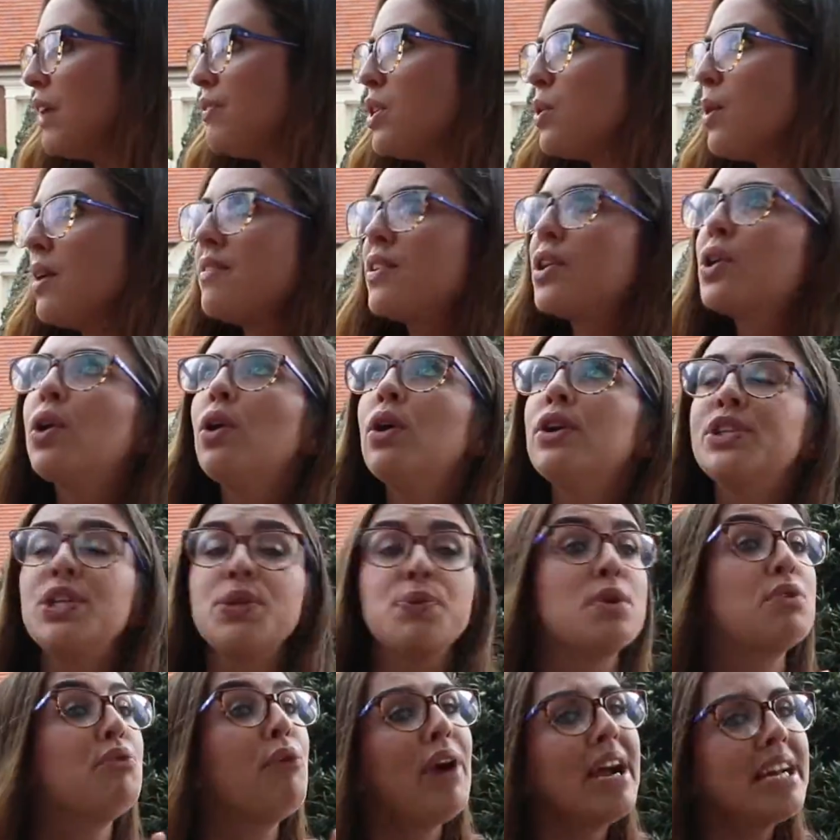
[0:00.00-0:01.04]
if you ever go
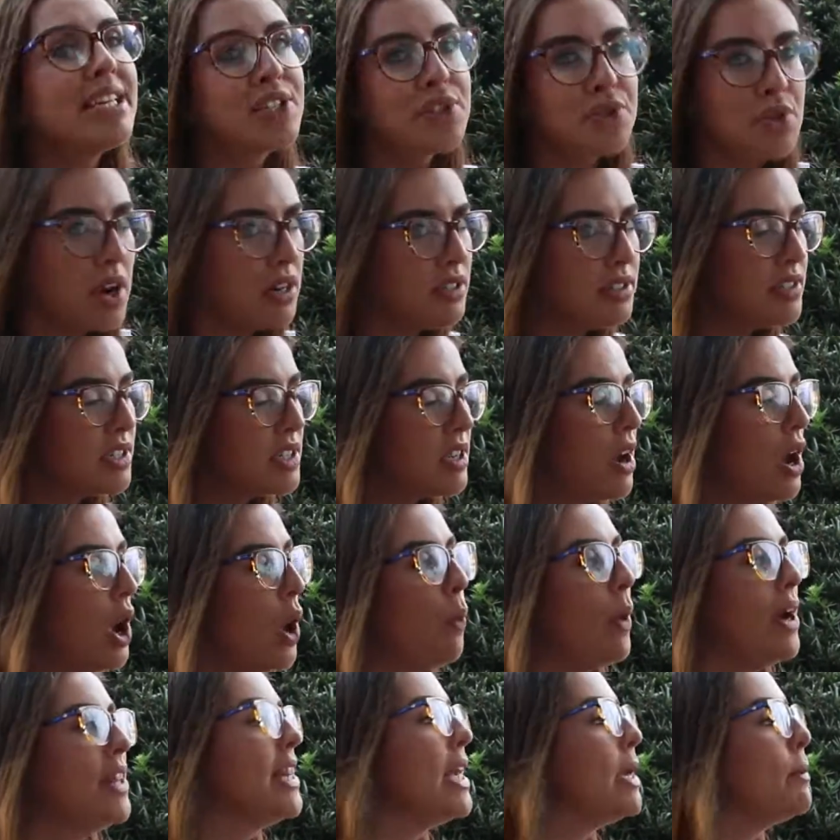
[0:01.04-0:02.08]
to a restaurant,
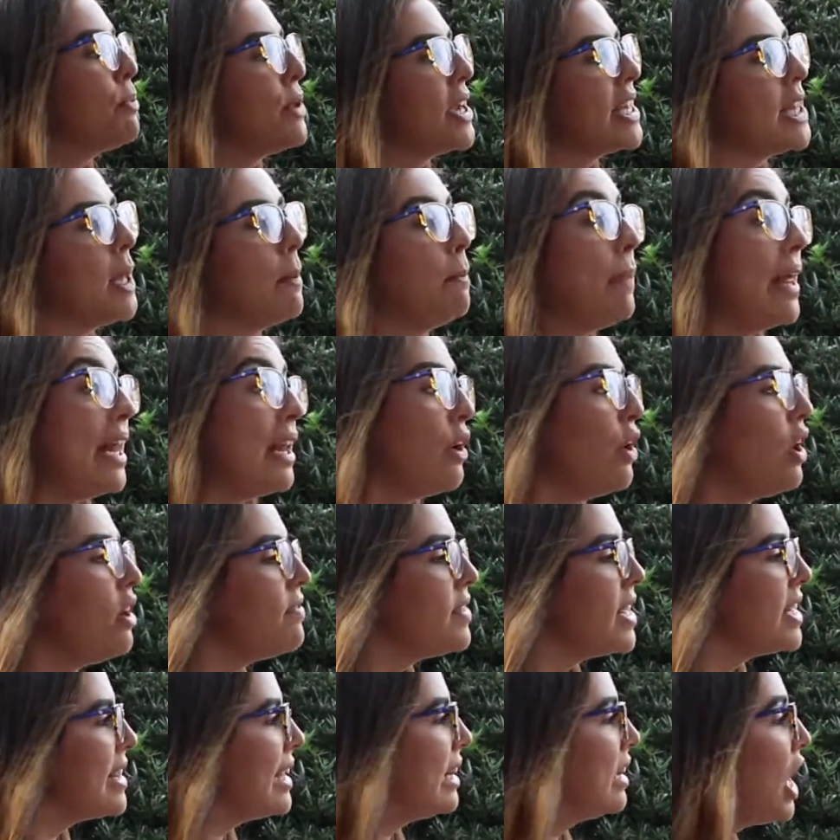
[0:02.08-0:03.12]
when they bring the bill
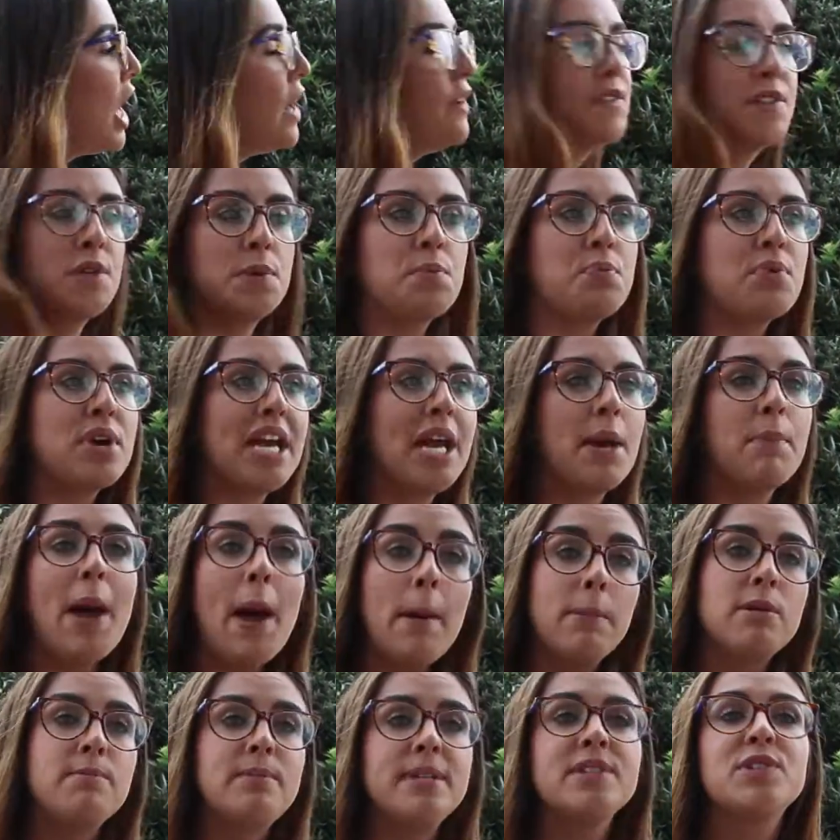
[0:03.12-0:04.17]
over, they'll often bring a
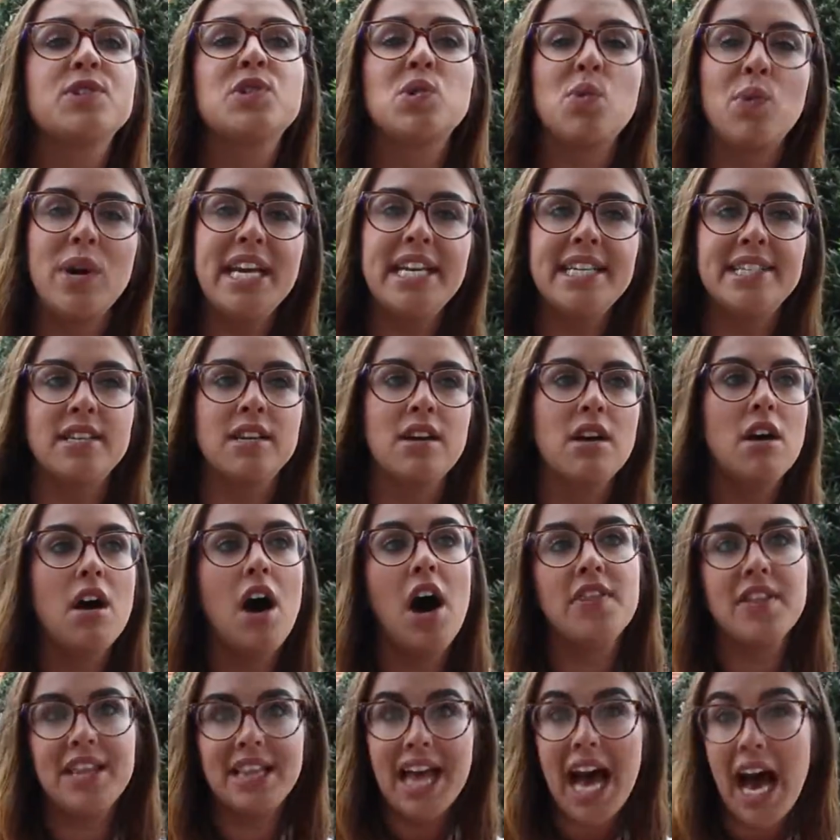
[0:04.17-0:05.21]
peppermint sweet,
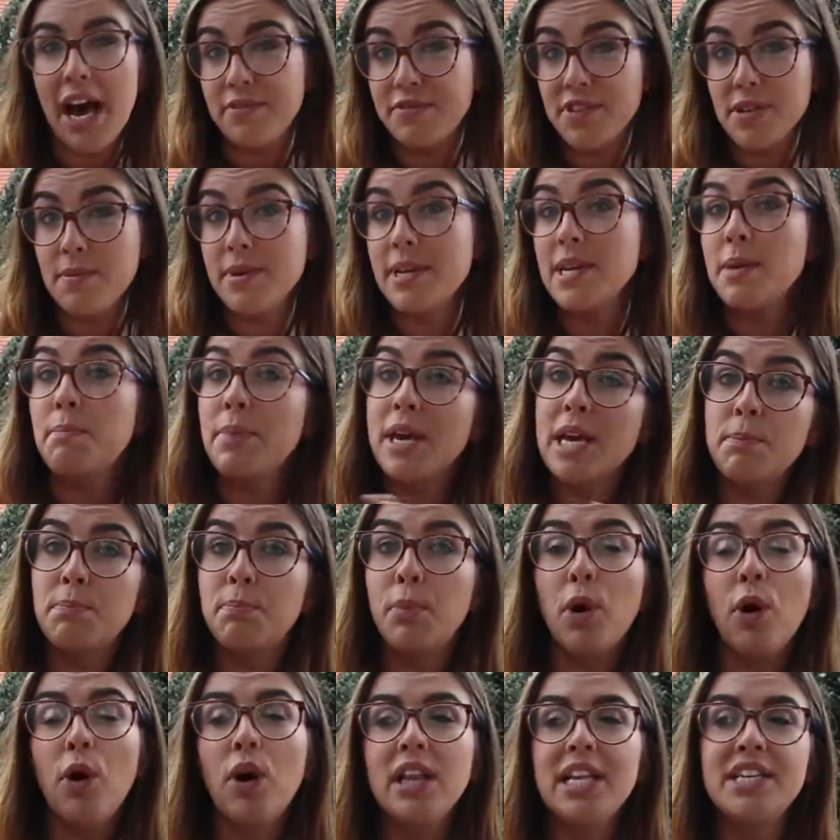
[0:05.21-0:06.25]
or they'll have them in a big
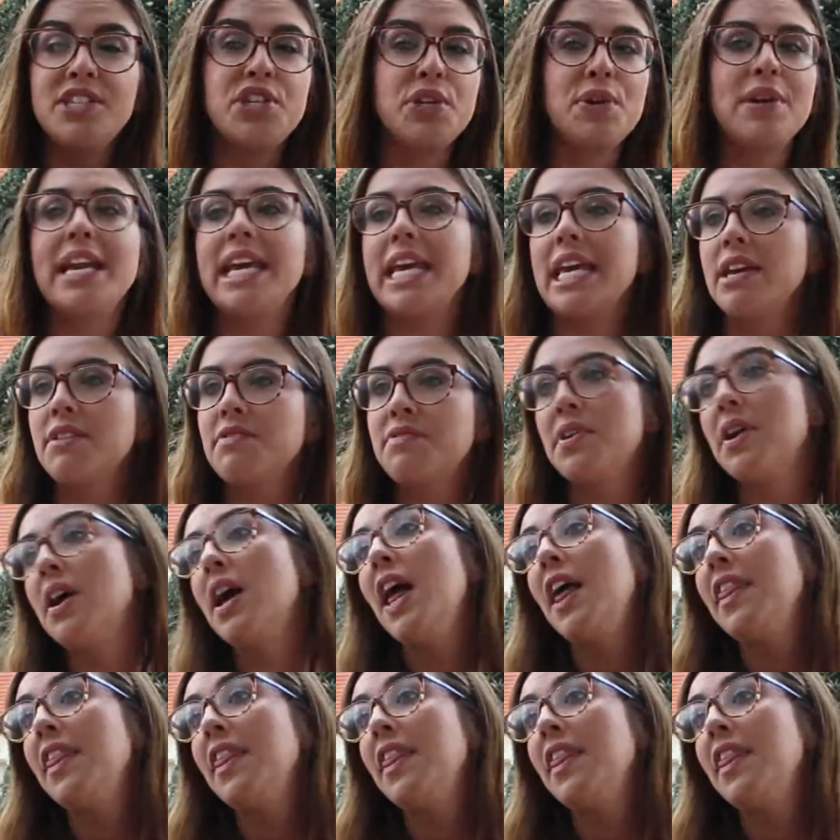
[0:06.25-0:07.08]
bowl as you leave.